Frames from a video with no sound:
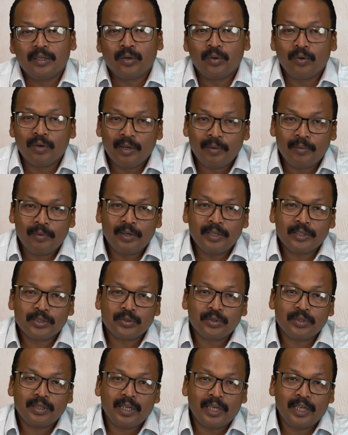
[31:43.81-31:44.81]

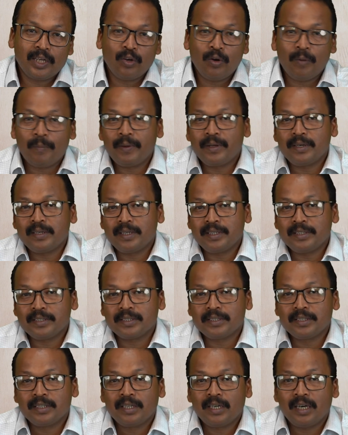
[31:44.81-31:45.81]
Collaboration and
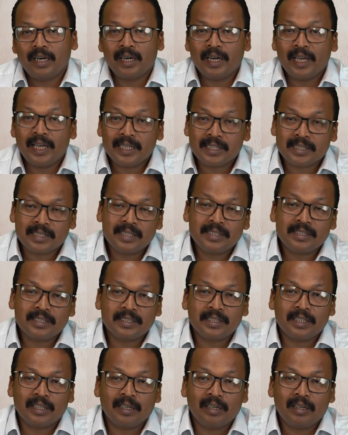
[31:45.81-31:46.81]
openness are
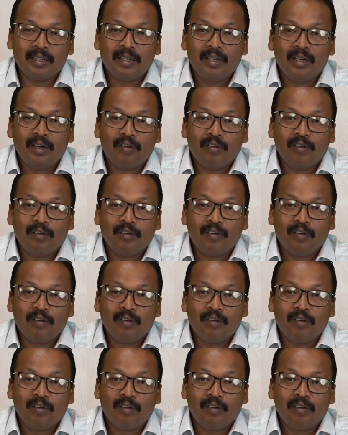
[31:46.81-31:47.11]
essential